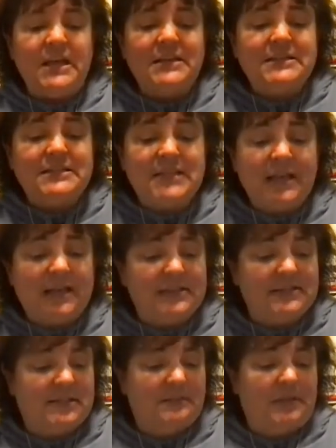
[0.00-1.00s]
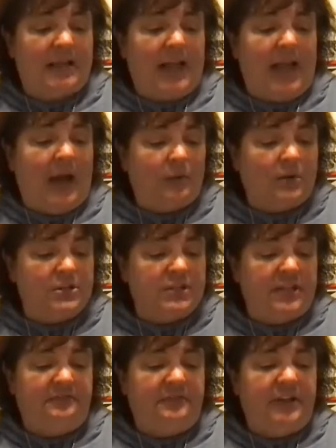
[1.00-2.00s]
Seconds seemed like hours.
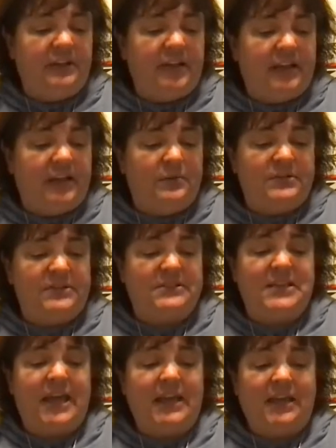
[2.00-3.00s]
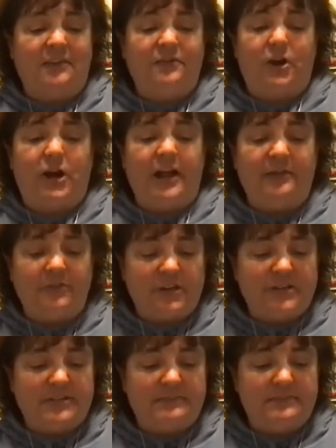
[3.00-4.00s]
It felt like it was taking forever
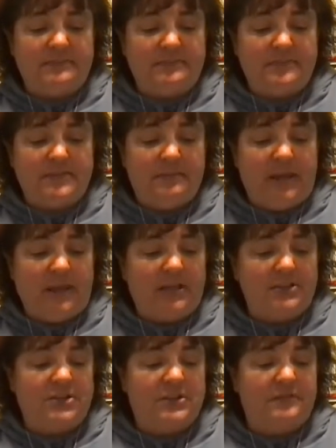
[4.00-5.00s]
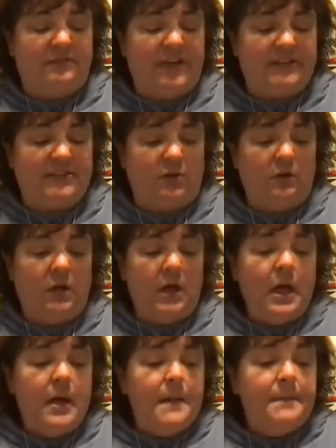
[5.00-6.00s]
to make it to the vessel.
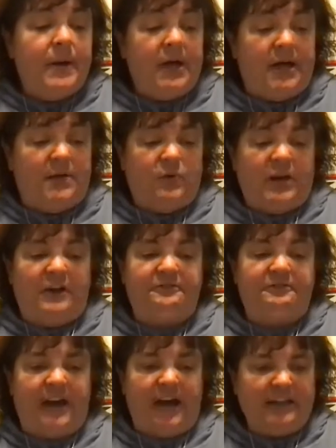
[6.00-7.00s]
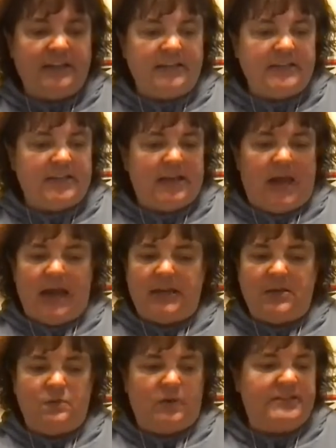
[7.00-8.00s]
But when I finally did, I
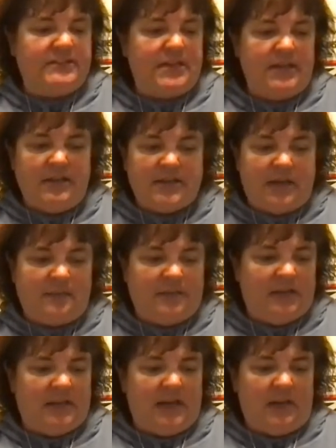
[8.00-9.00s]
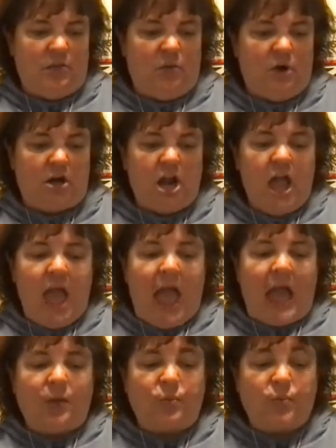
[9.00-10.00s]
didn't waste any time getting out of the water.
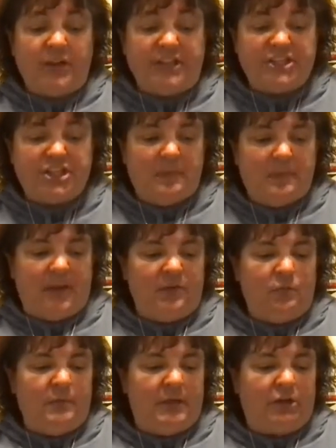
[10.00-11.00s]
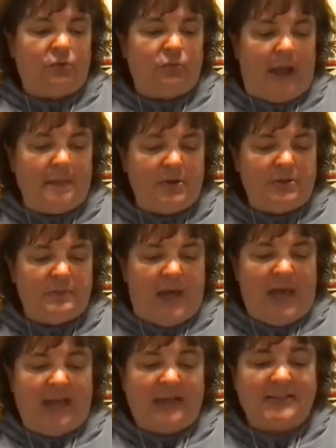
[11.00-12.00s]
I reached up and the woman grabbed both of my
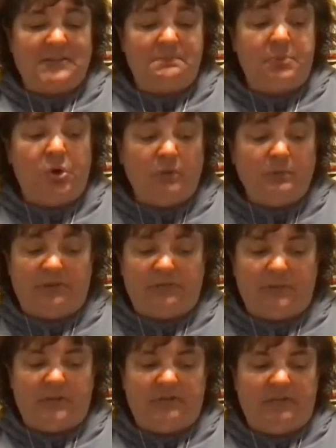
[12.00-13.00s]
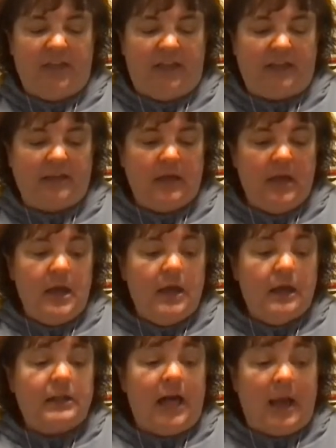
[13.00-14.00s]
hands and pulled me from the lake.
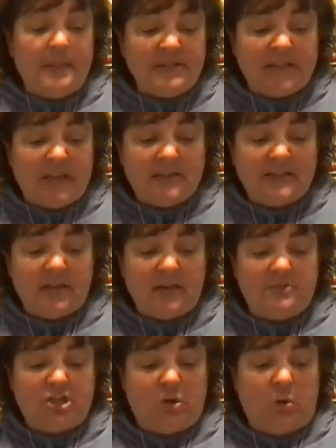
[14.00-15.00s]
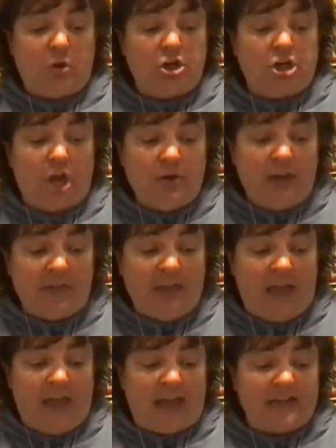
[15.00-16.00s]
Climb inside the sub, she ordered. Go down the
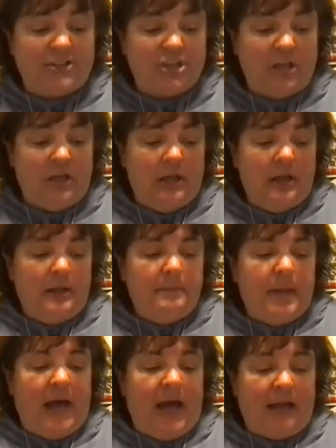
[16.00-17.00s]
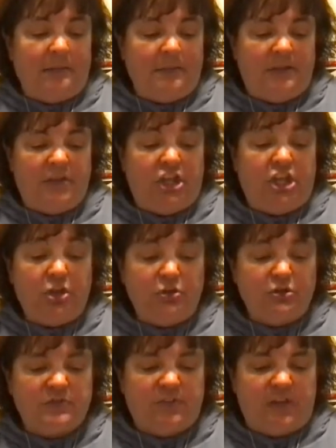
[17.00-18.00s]
hatch. Behind me, the
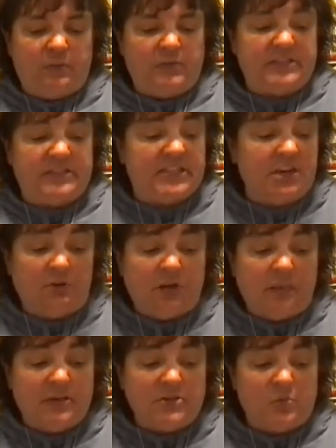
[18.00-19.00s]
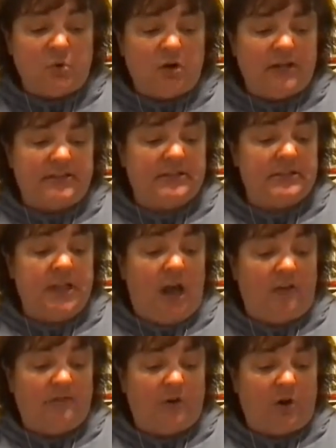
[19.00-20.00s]
huge fin was still coming toward us,
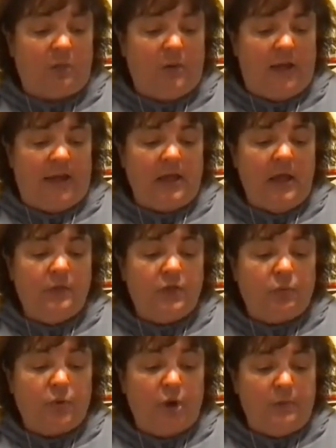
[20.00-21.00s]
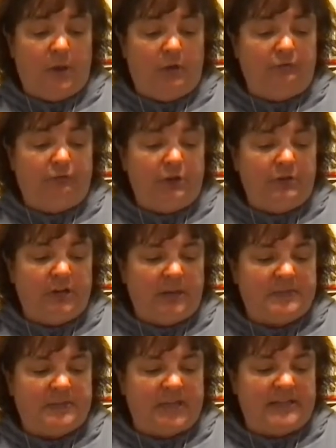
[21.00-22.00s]
not far away. The rowboat floated
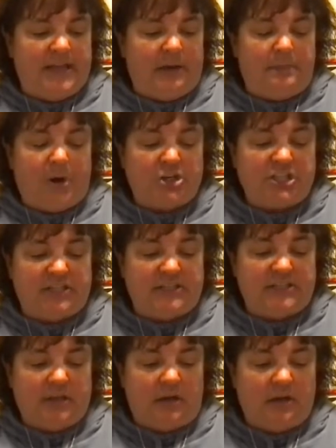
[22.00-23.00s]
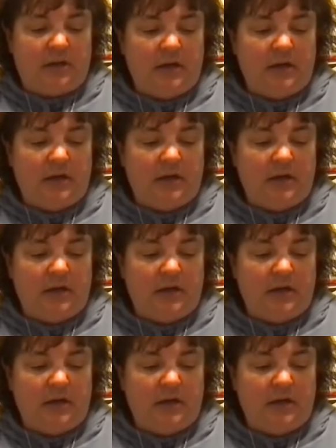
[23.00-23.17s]
upside down, partially sunk.